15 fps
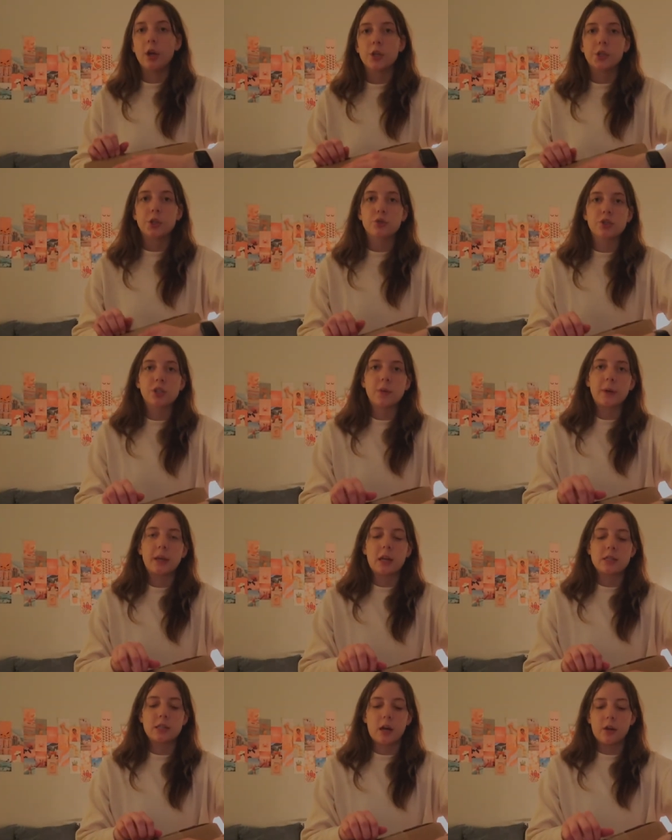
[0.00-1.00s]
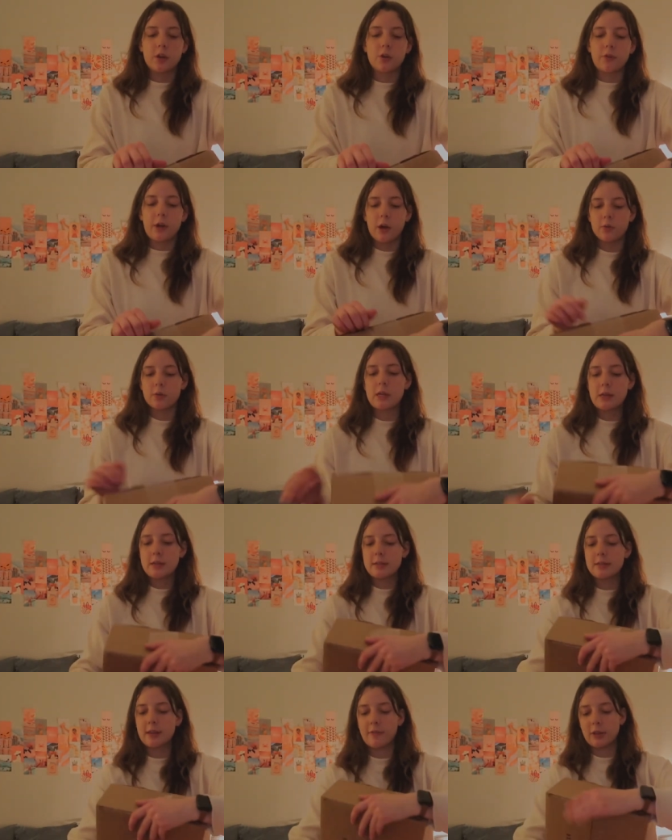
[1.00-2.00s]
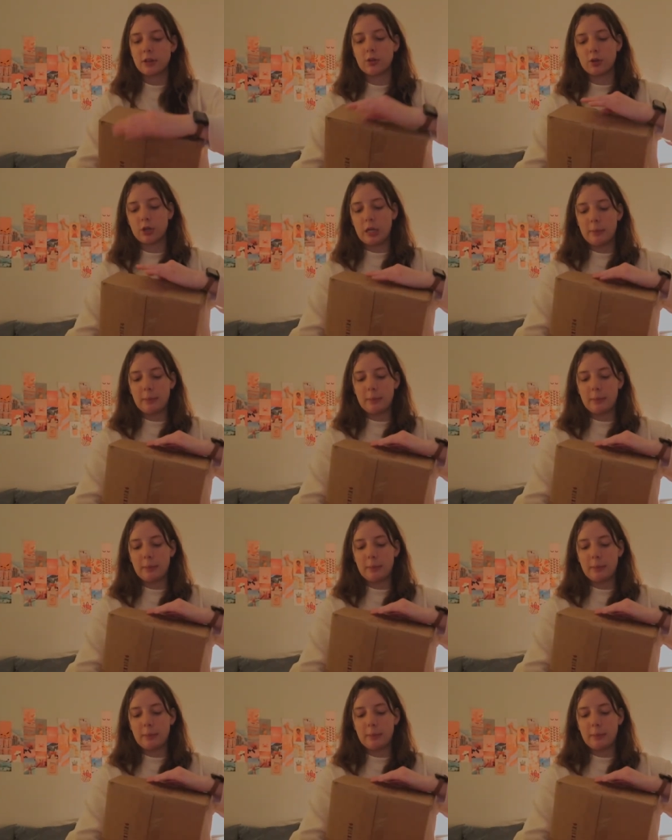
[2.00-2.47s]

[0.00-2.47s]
Usually we get done around 7.30,